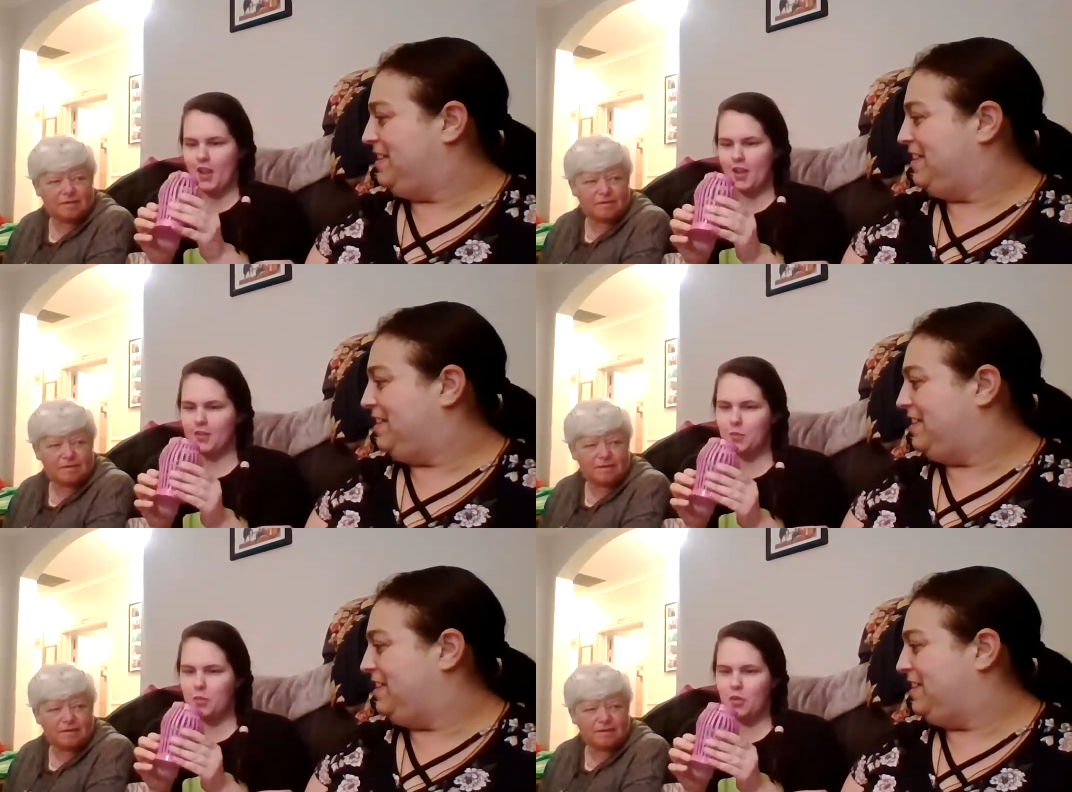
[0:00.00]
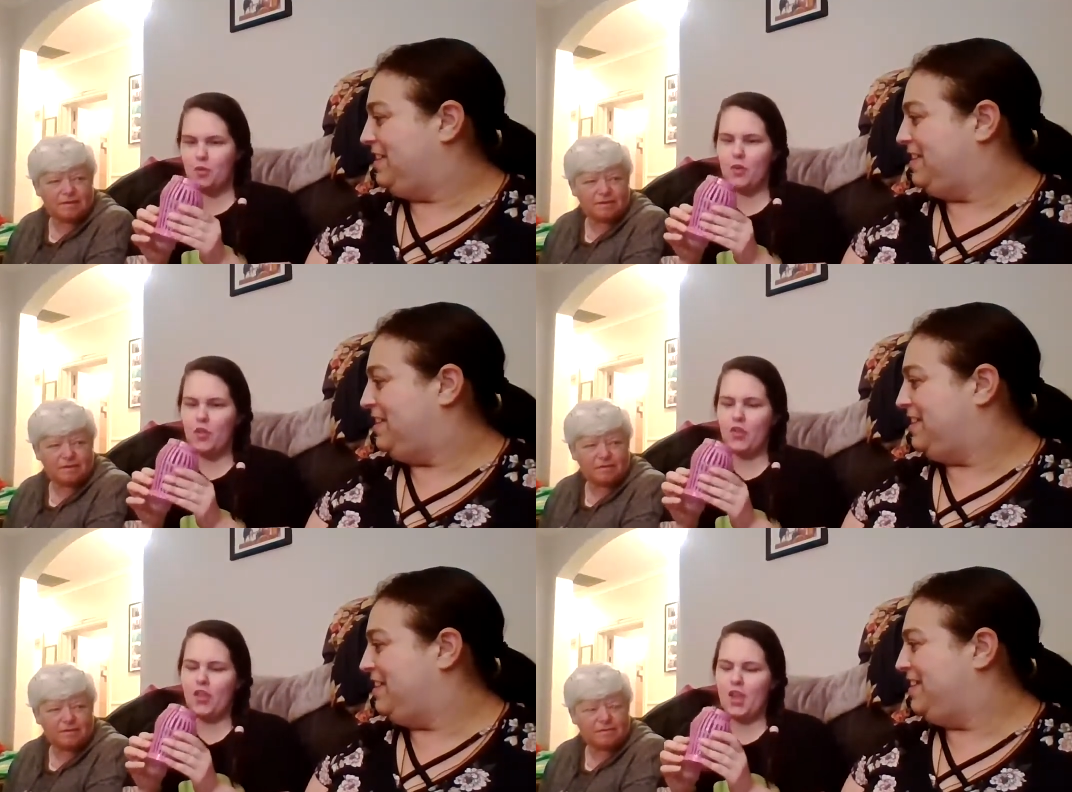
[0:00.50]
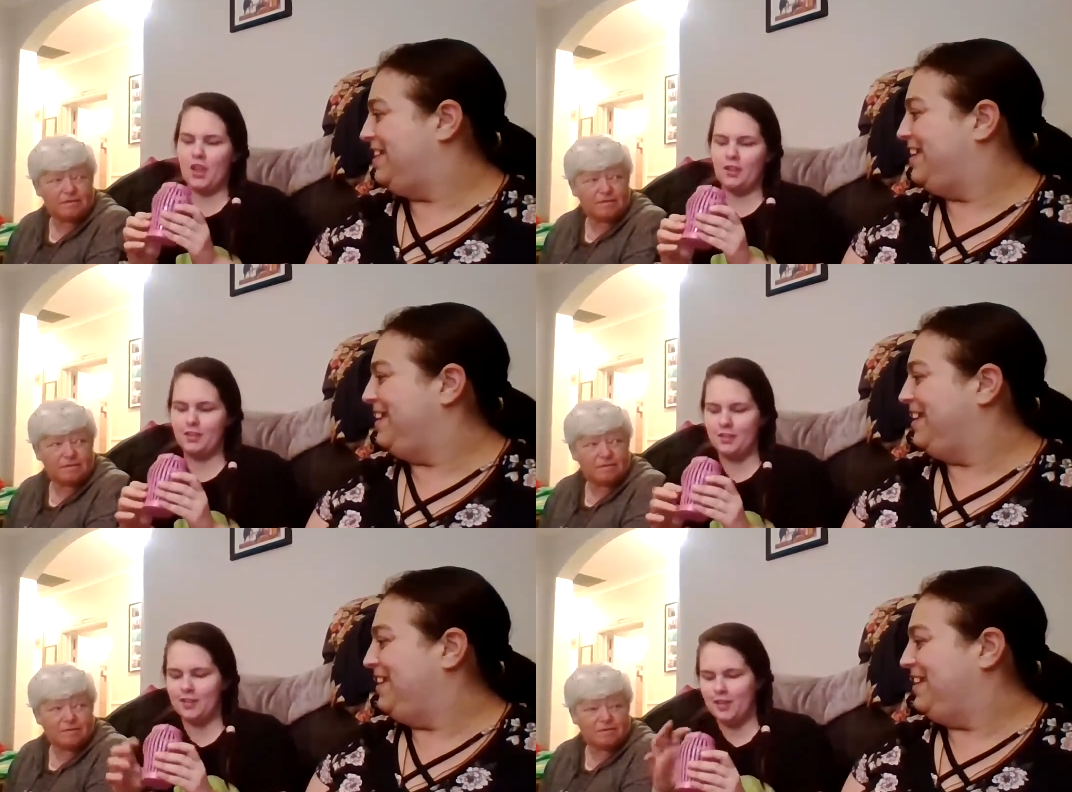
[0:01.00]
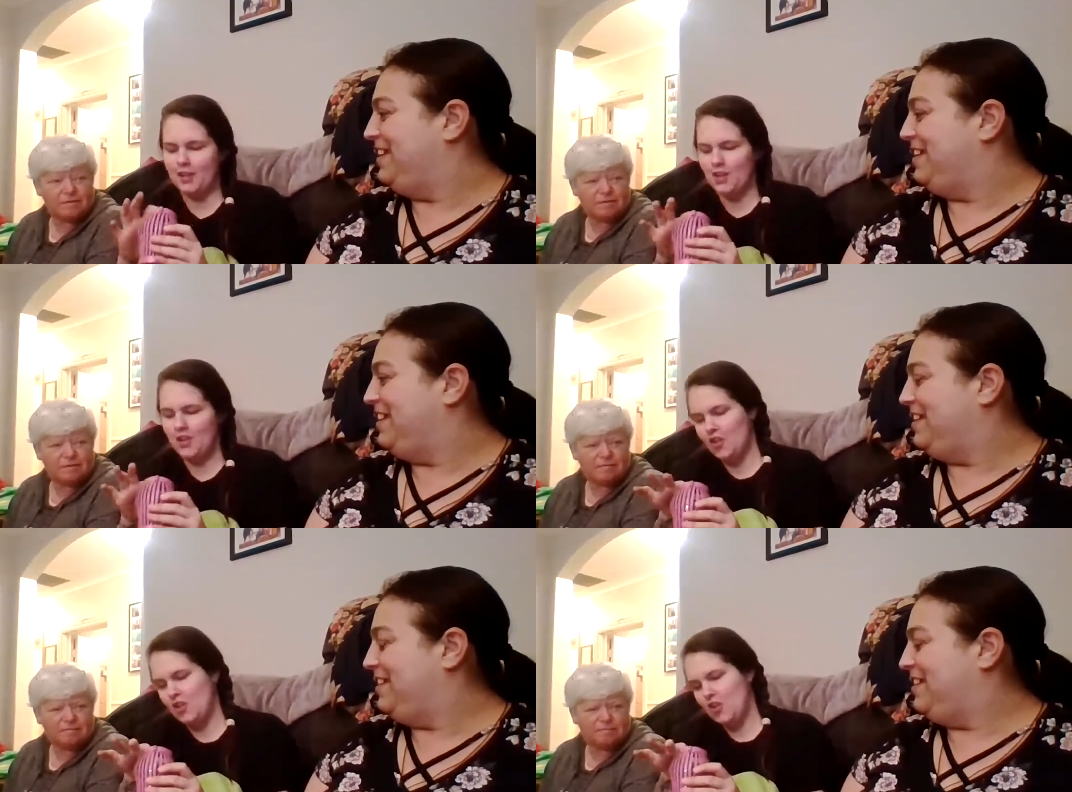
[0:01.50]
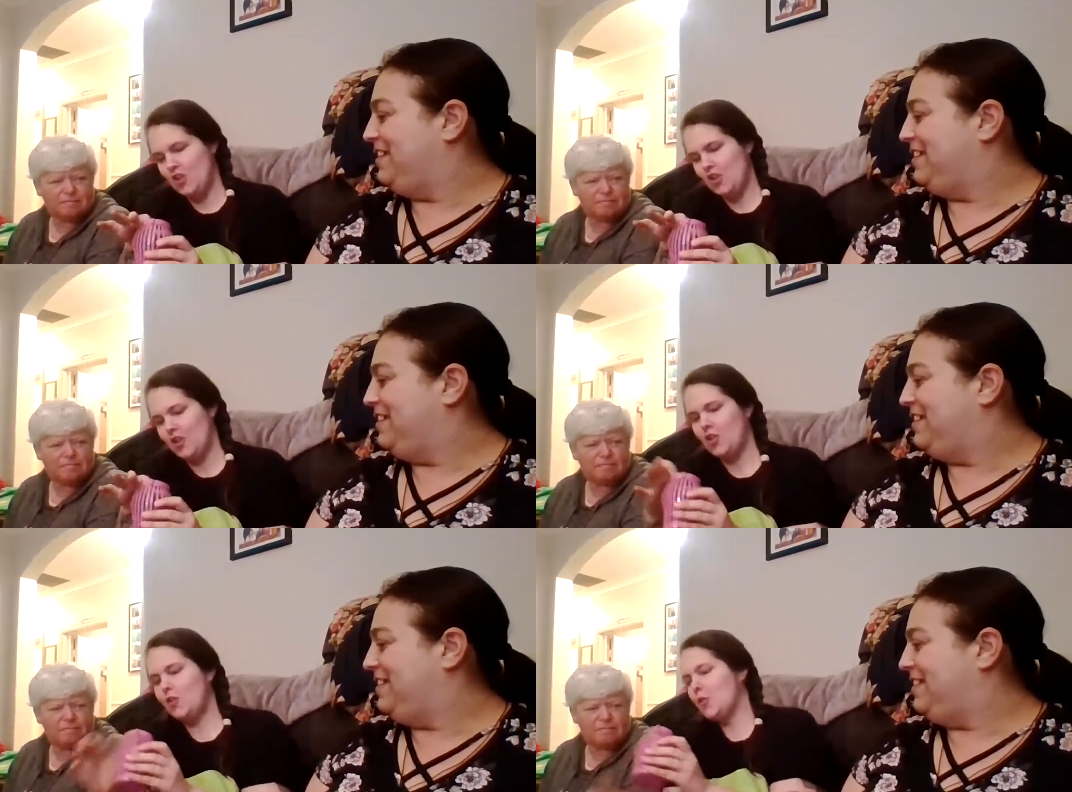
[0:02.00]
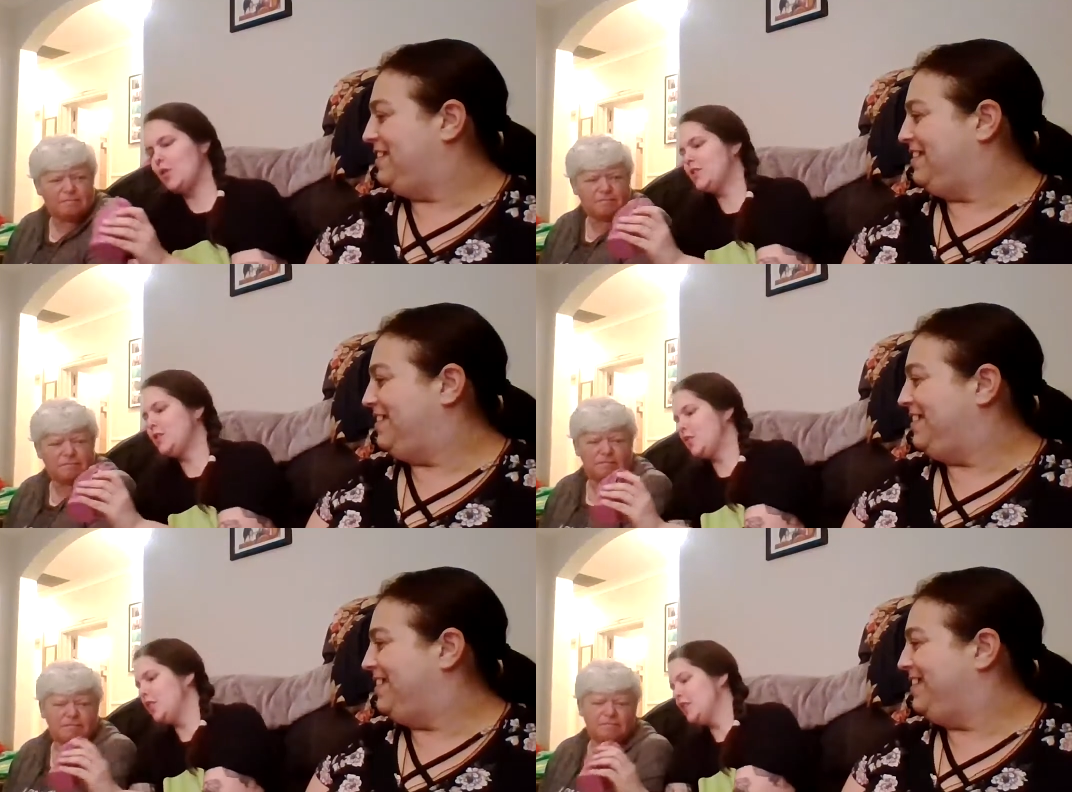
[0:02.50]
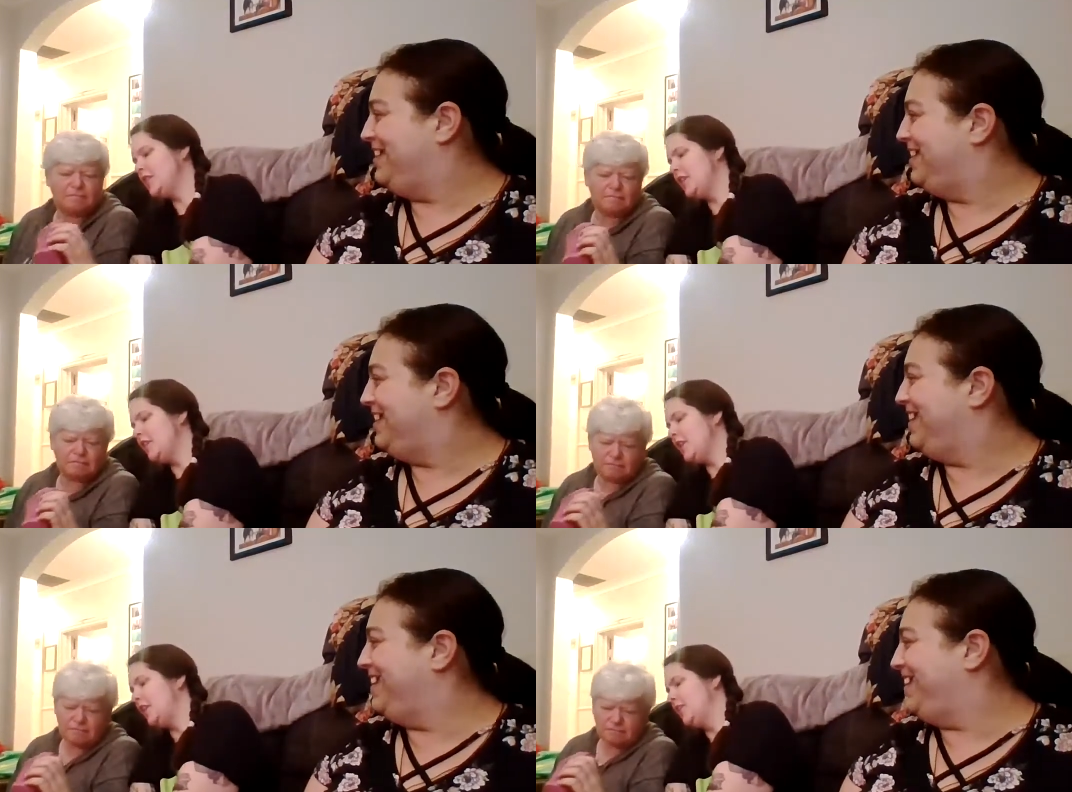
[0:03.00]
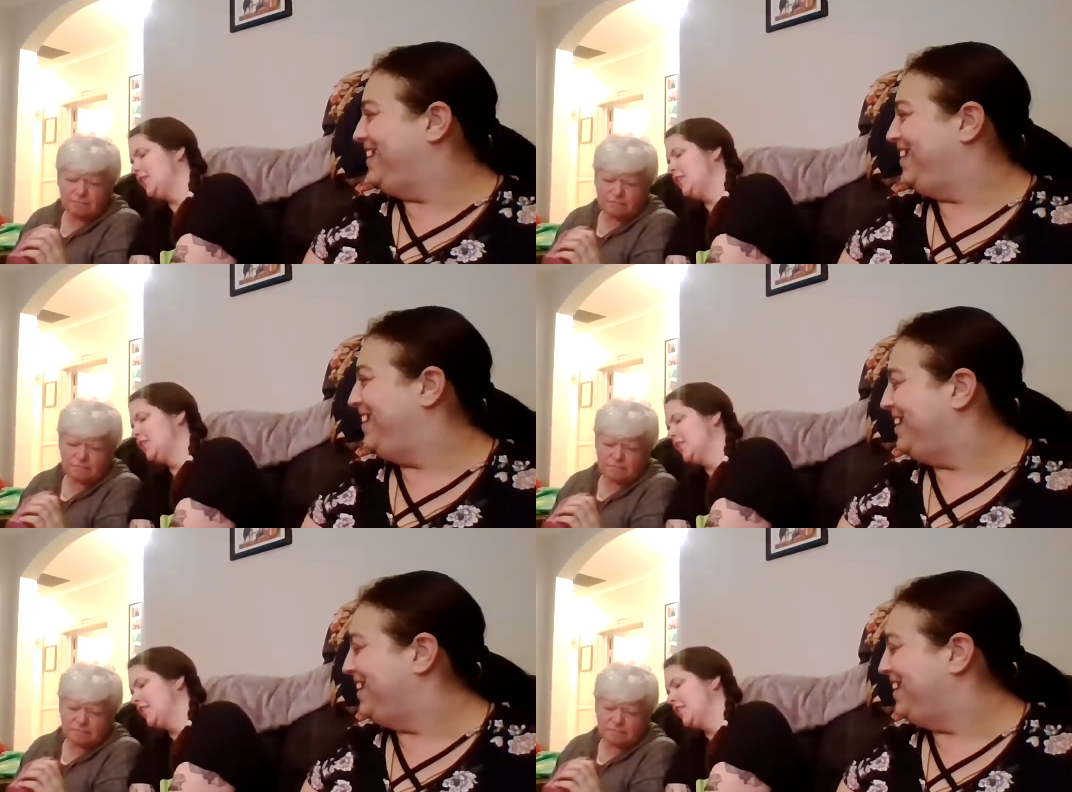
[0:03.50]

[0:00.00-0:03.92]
Speaker 1: it's a beautiful thing. what's it? What do you see in there?